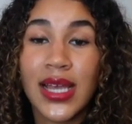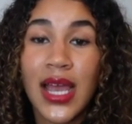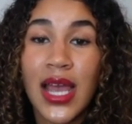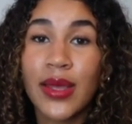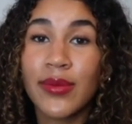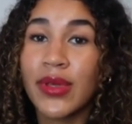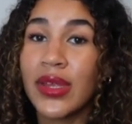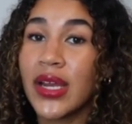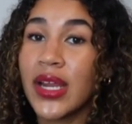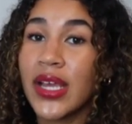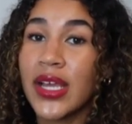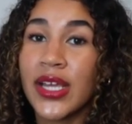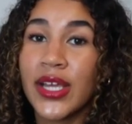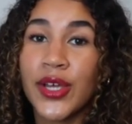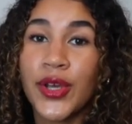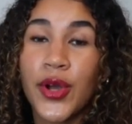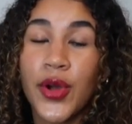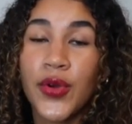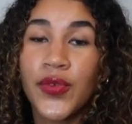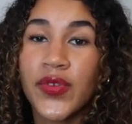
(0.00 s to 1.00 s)
I mean,
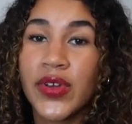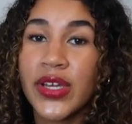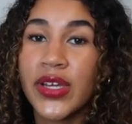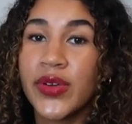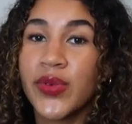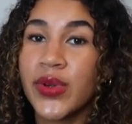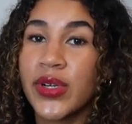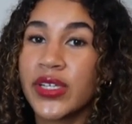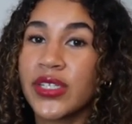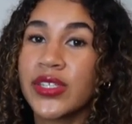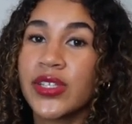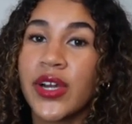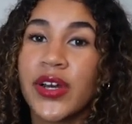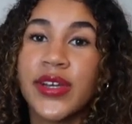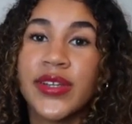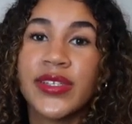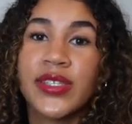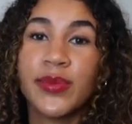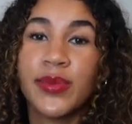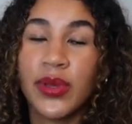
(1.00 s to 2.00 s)
COVID, we're
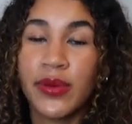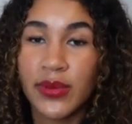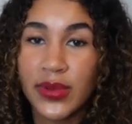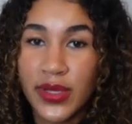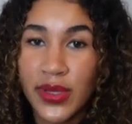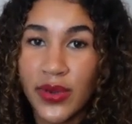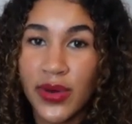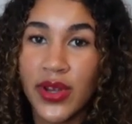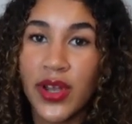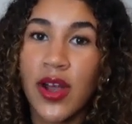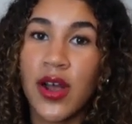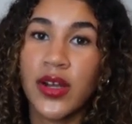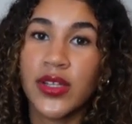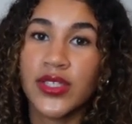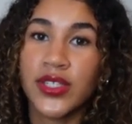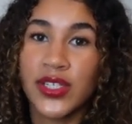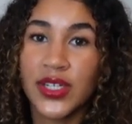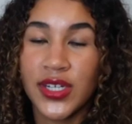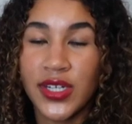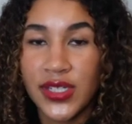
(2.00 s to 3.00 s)
starting to be able to go to
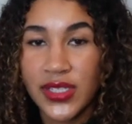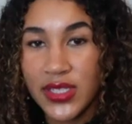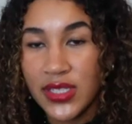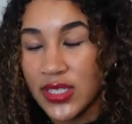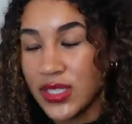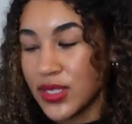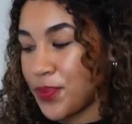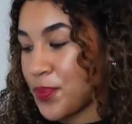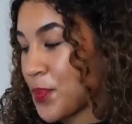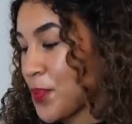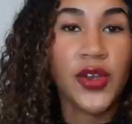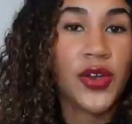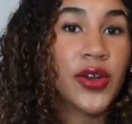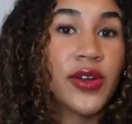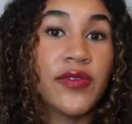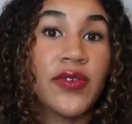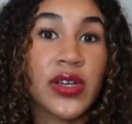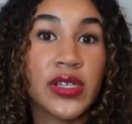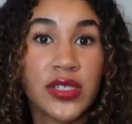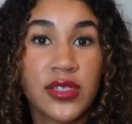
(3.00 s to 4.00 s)
concerts or
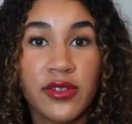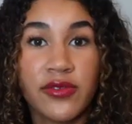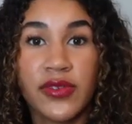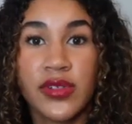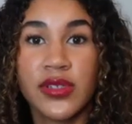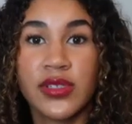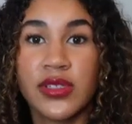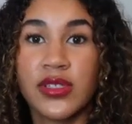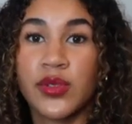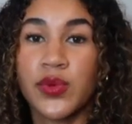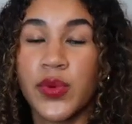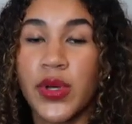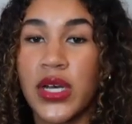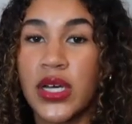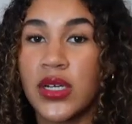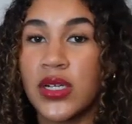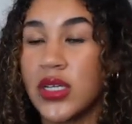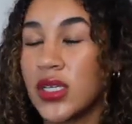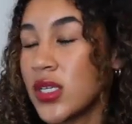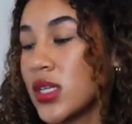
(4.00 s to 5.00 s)
festivals as
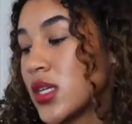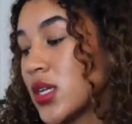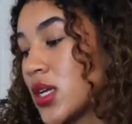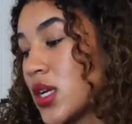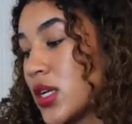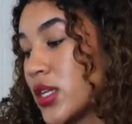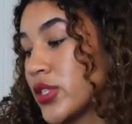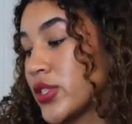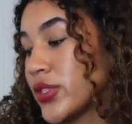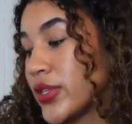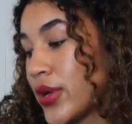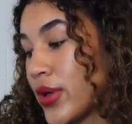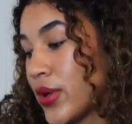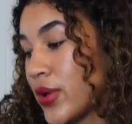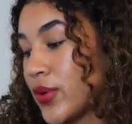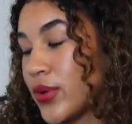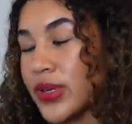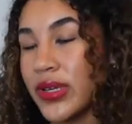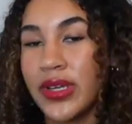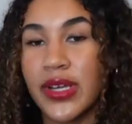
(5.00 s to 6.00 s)
well,
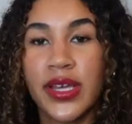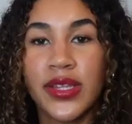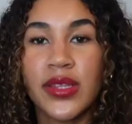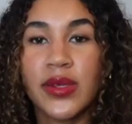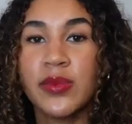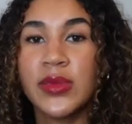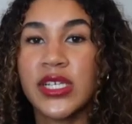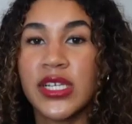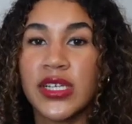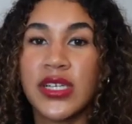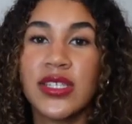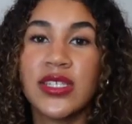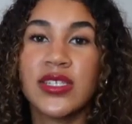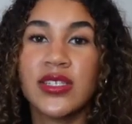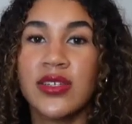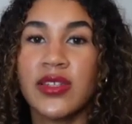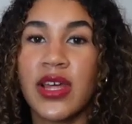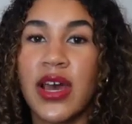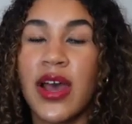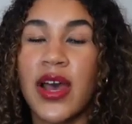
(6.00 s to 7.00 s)
So get them tickets
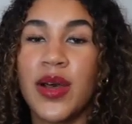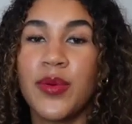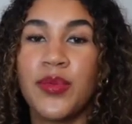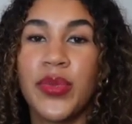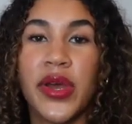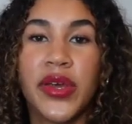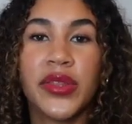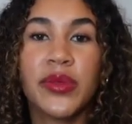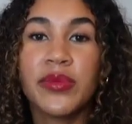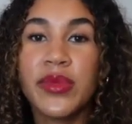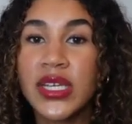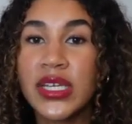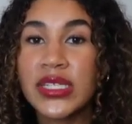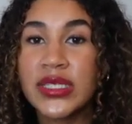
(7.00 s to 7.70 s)
to that, buy them the